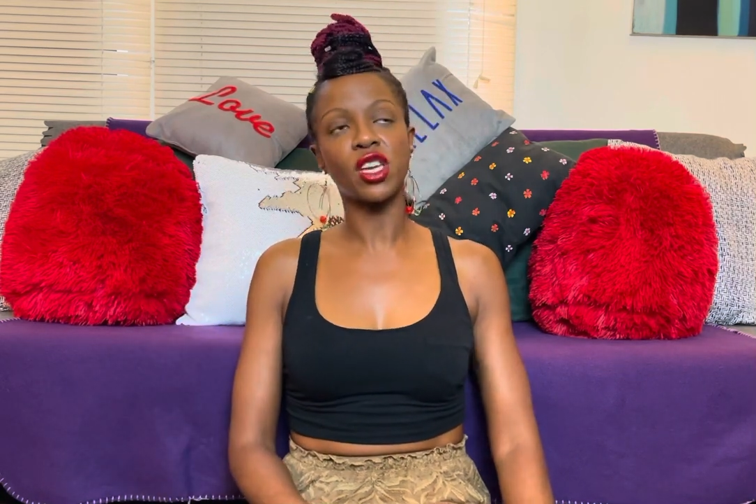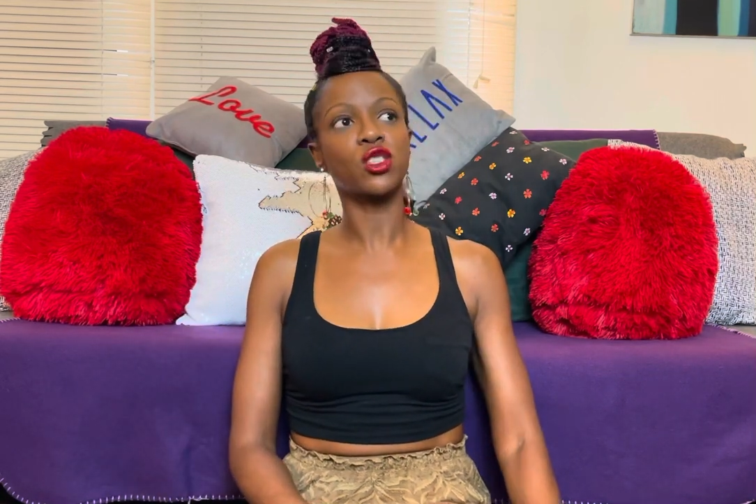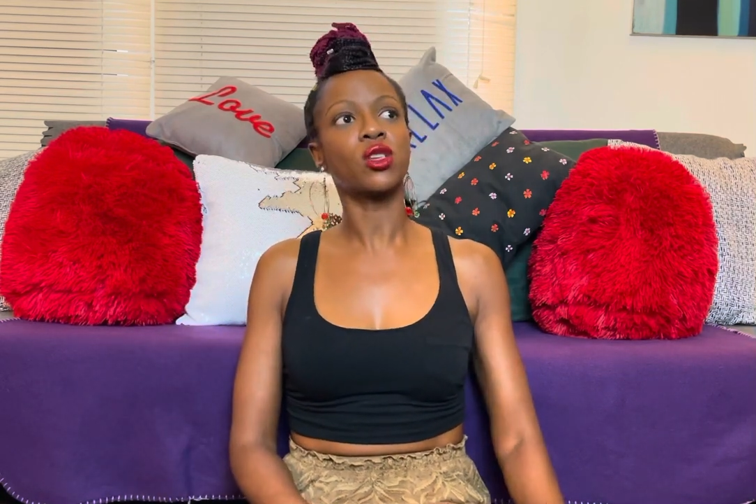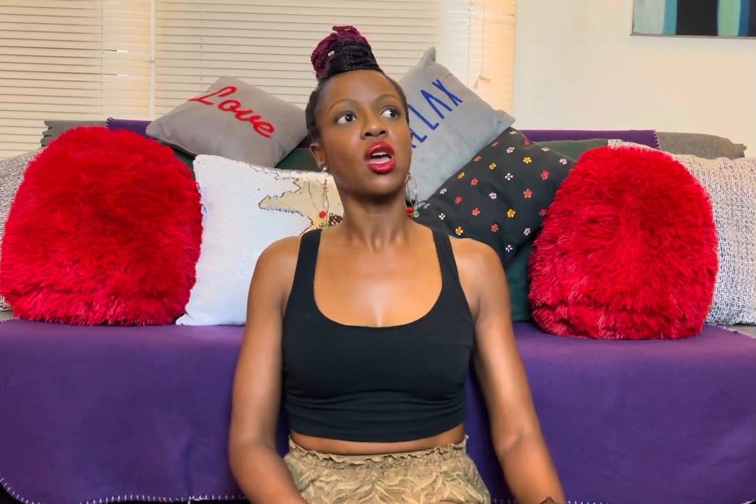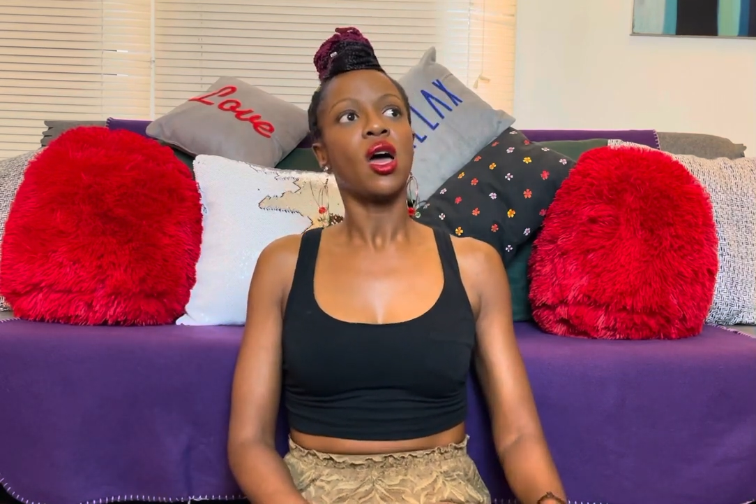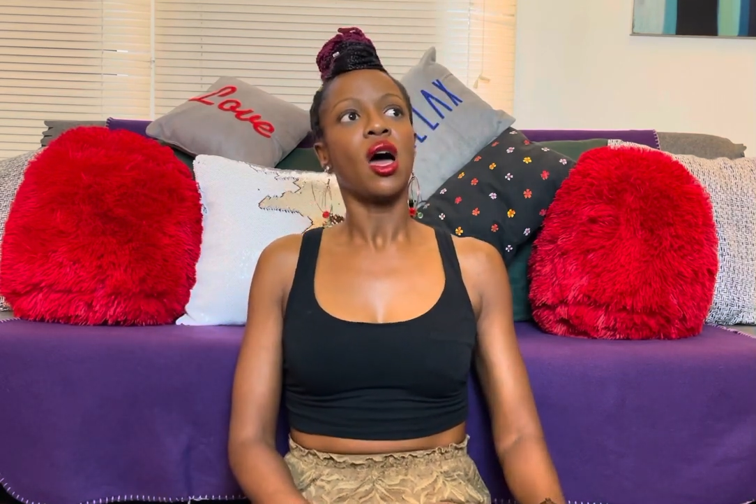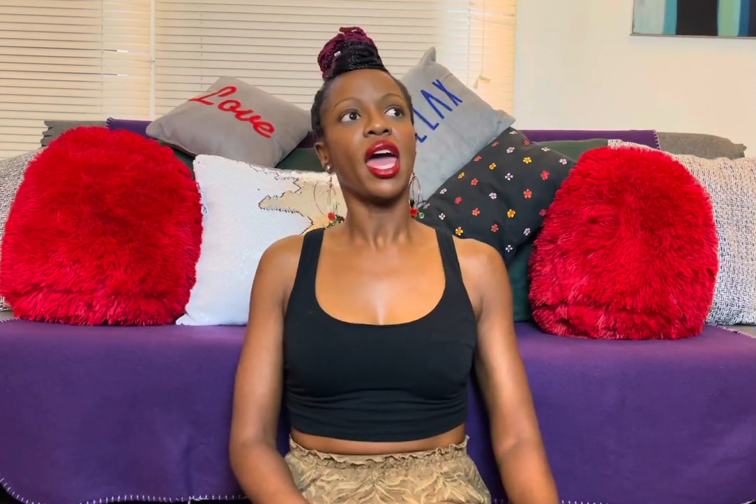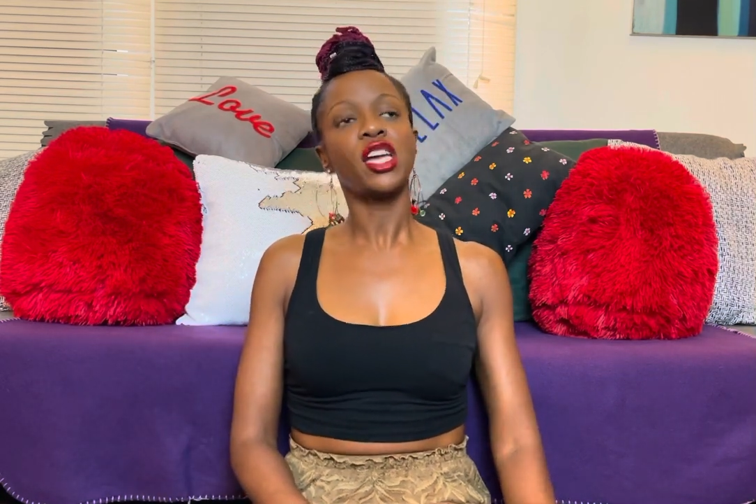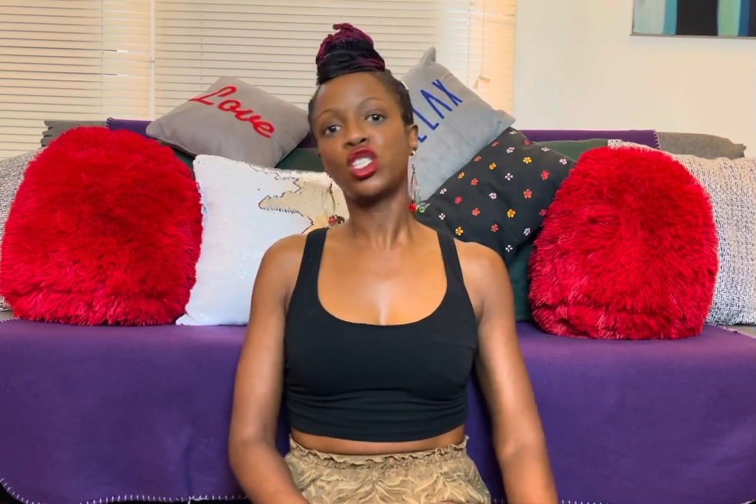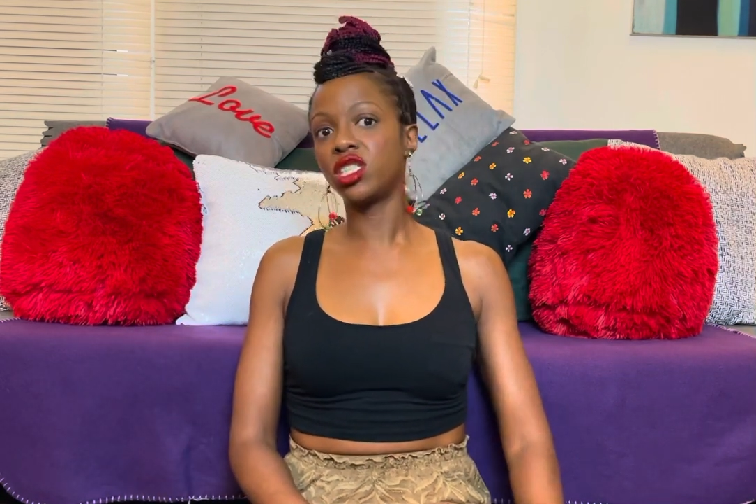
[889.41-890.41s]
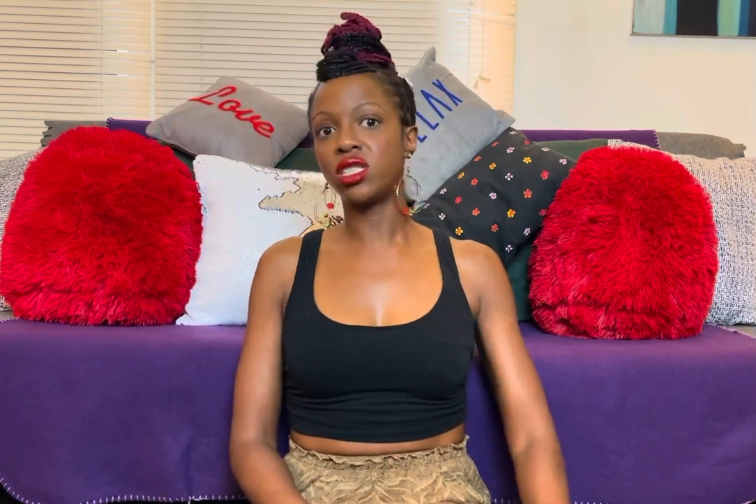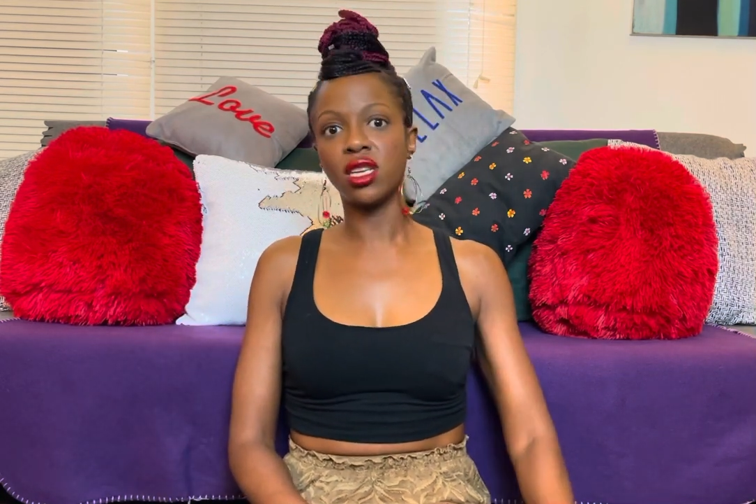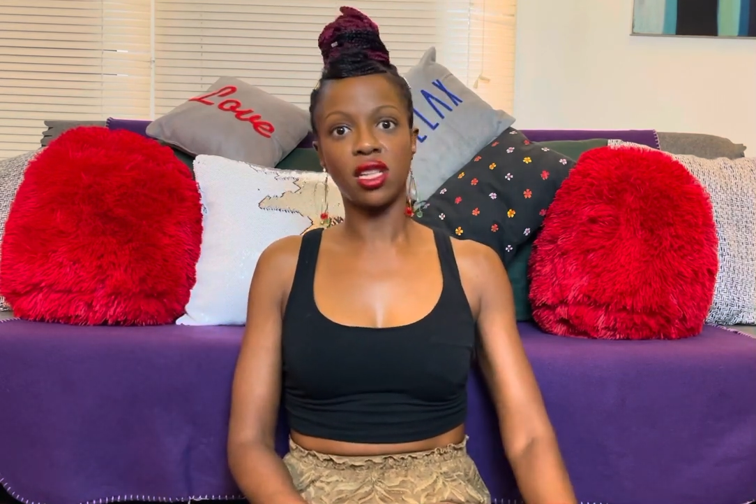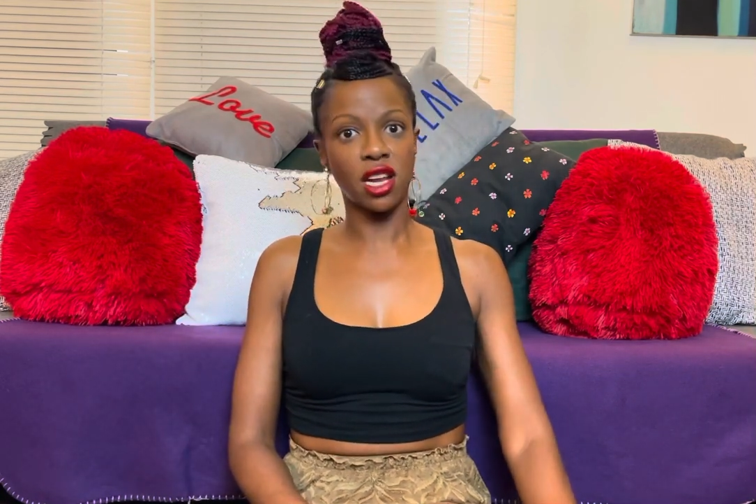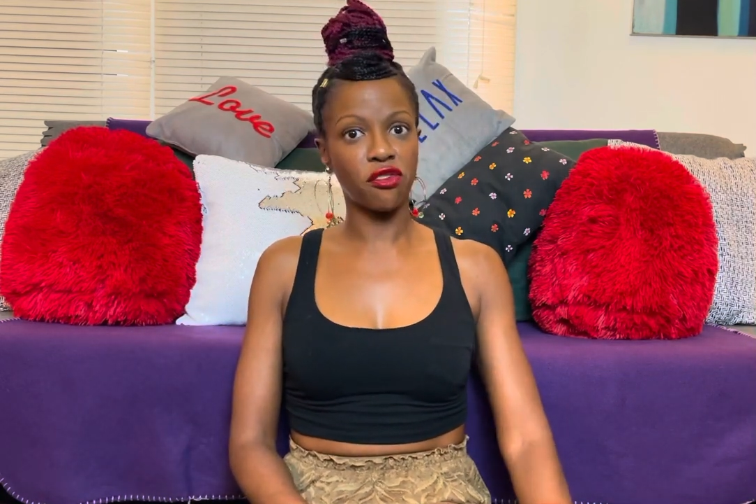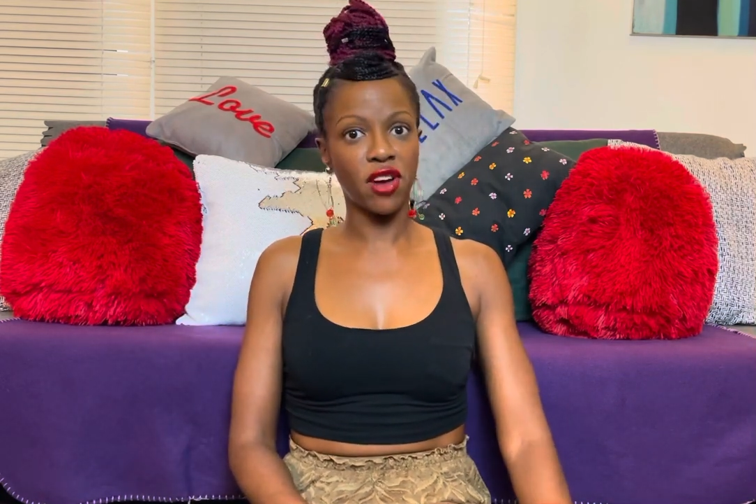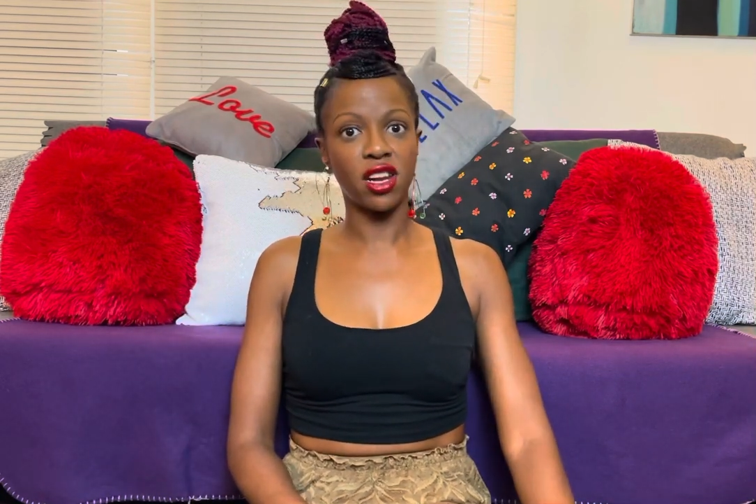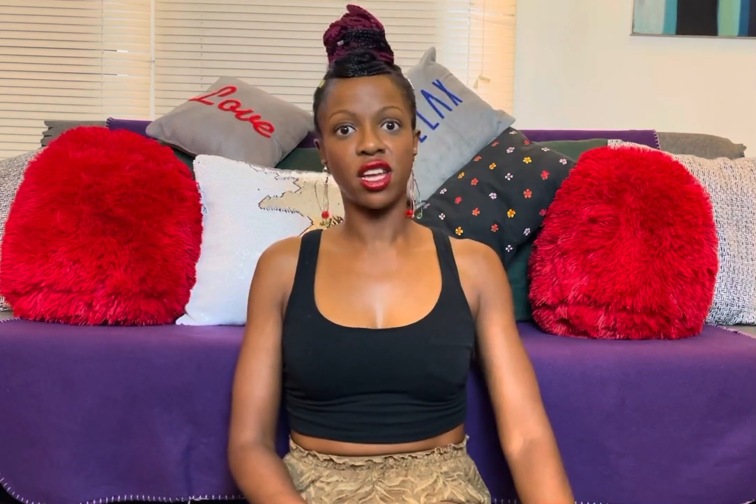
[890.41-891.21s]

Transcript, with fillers: Because, and she's done a lot of fighting,